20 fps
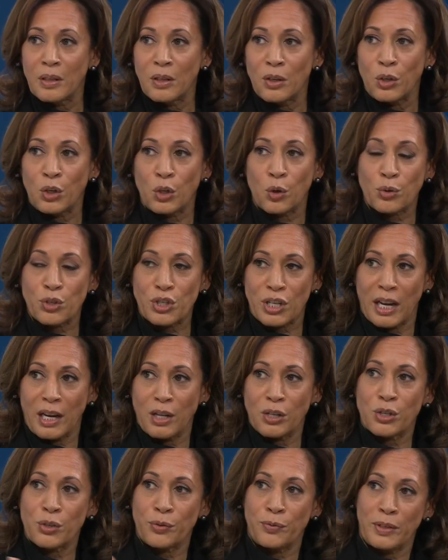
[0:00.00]
no
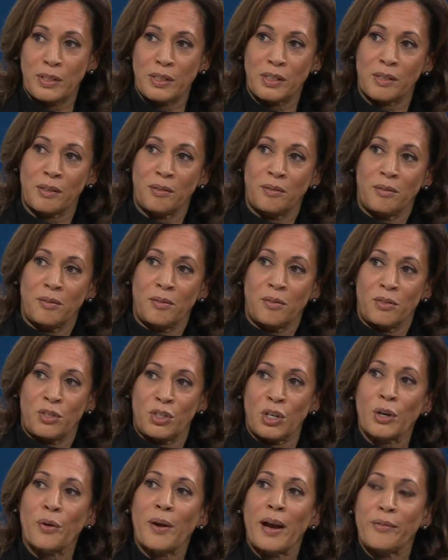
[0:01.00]
change of its
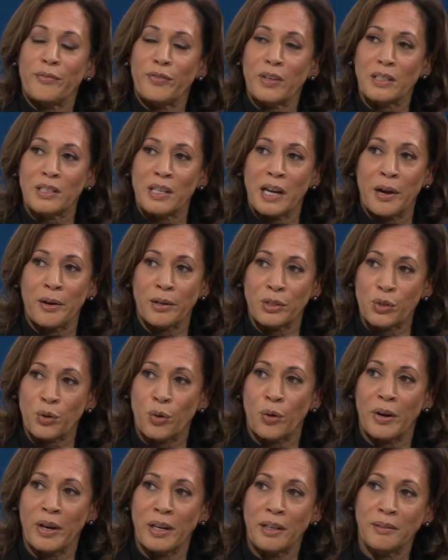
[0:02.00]
geographic
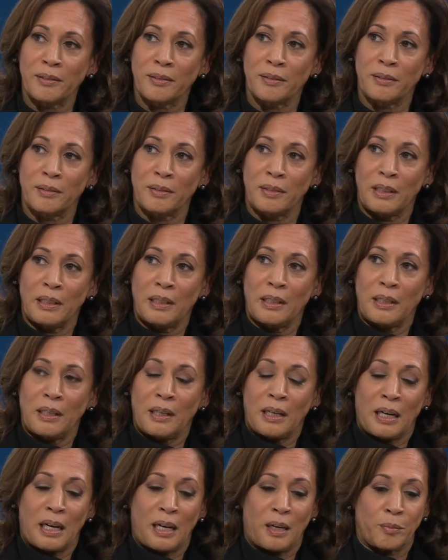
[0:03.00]
territory,
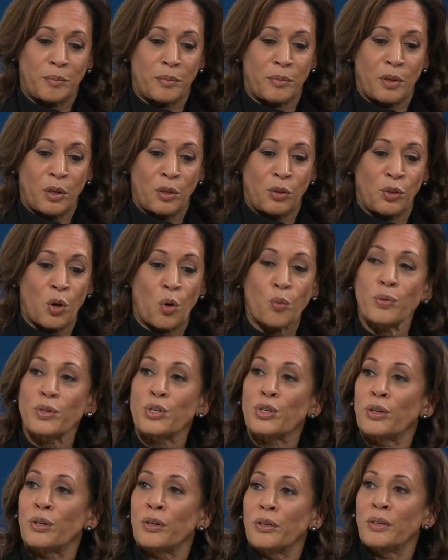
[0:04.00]
no
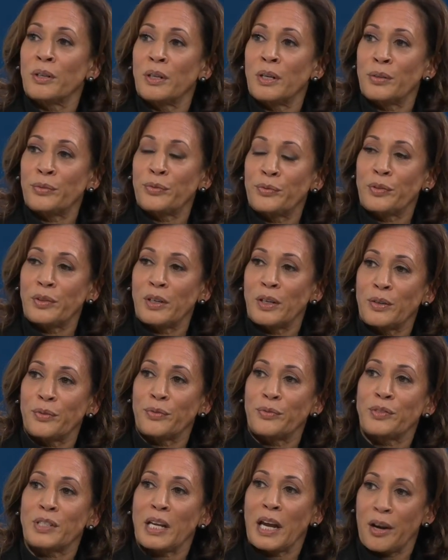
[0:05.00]
return
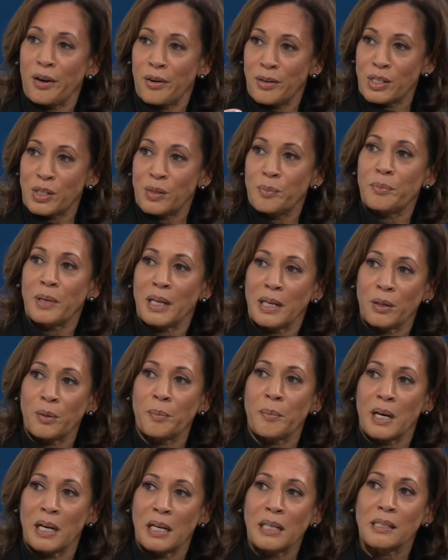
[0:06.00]
of terrorism by
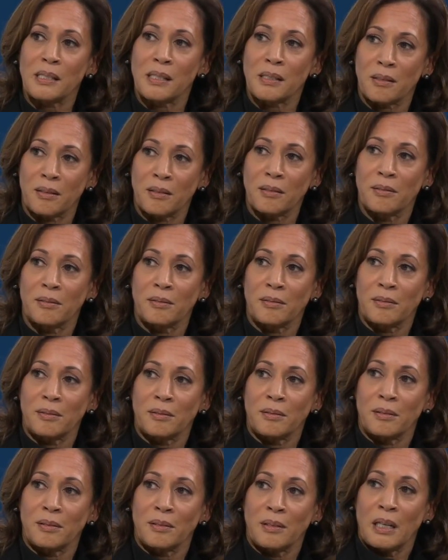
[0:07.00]
Hamas,
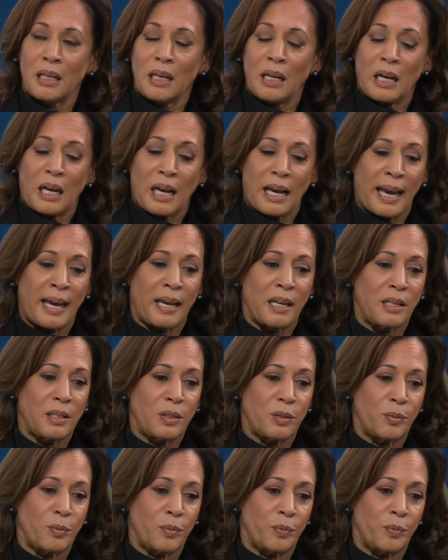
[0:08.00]
and